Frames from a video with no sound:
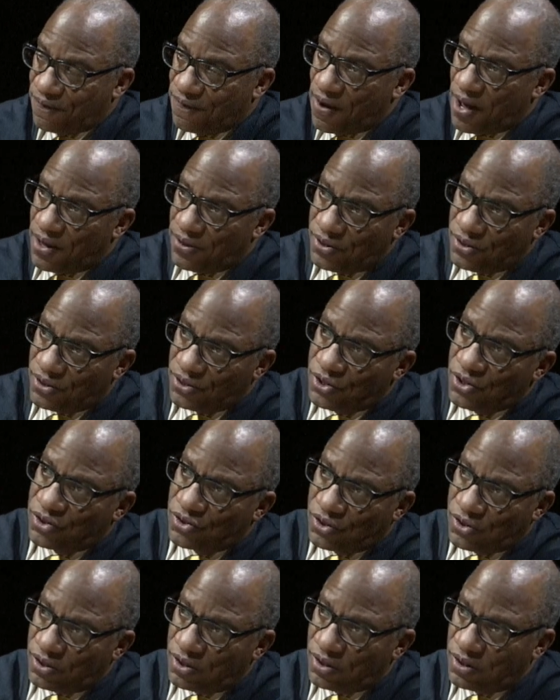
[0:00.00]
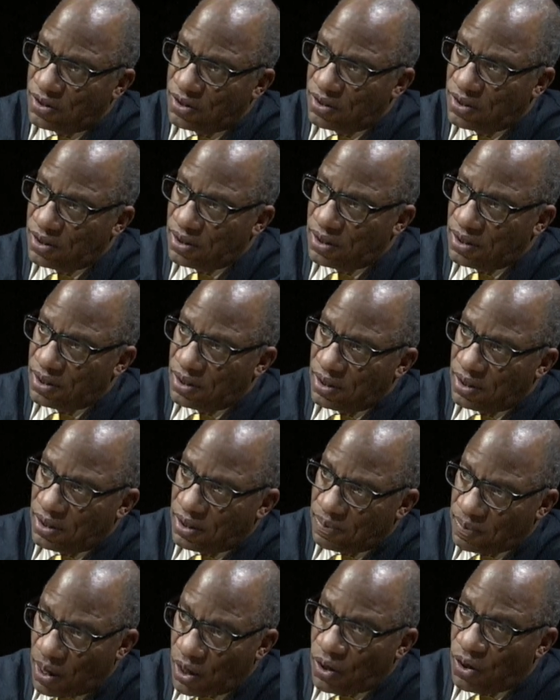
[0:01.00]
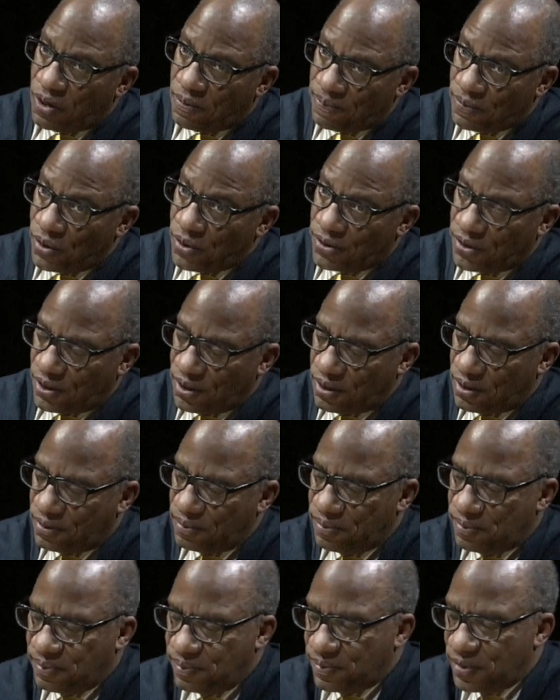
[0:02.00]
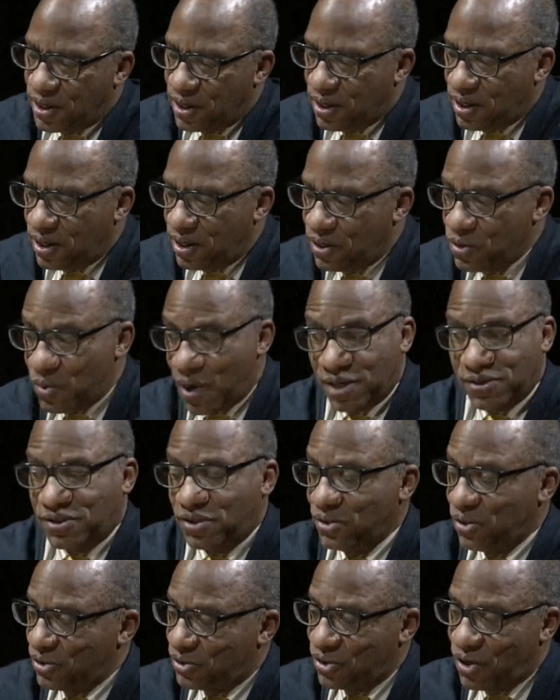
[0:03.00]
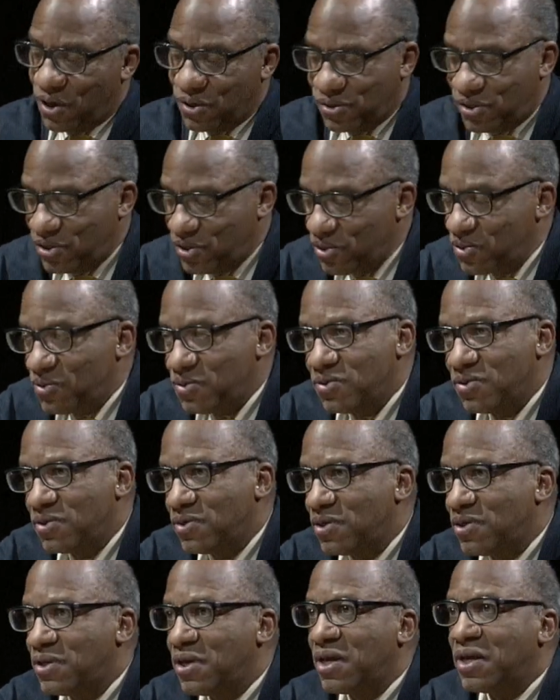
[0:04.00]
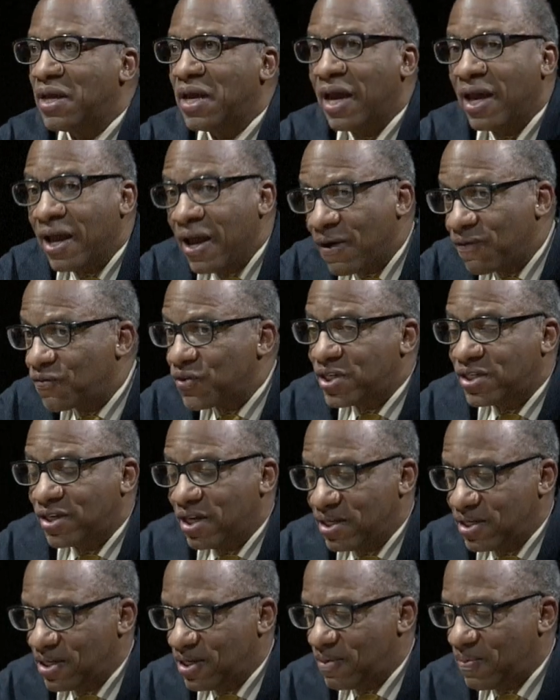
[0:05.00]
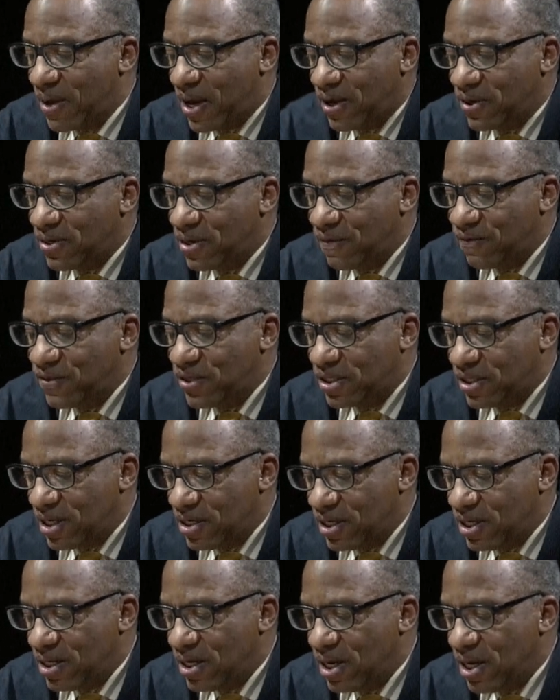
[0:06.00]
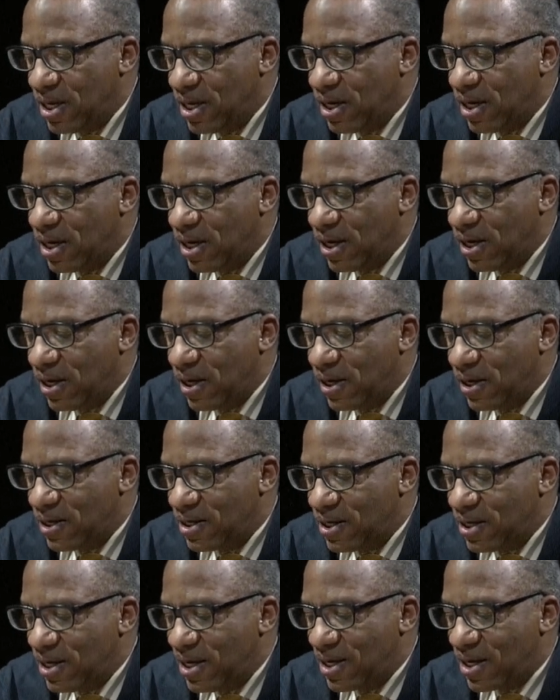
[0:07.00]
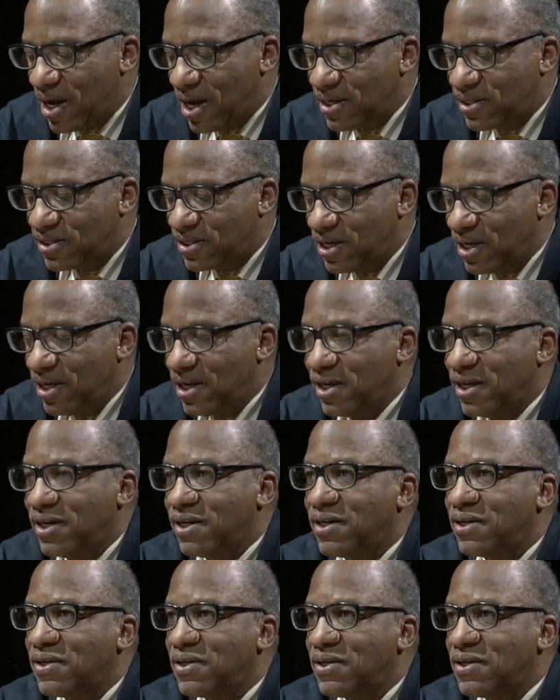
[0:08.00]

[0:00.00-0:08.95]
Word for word: father's sister, my Aunt Bertha, Uh, who I still talk to every Sunday about, every Sunday. Uh, and I said,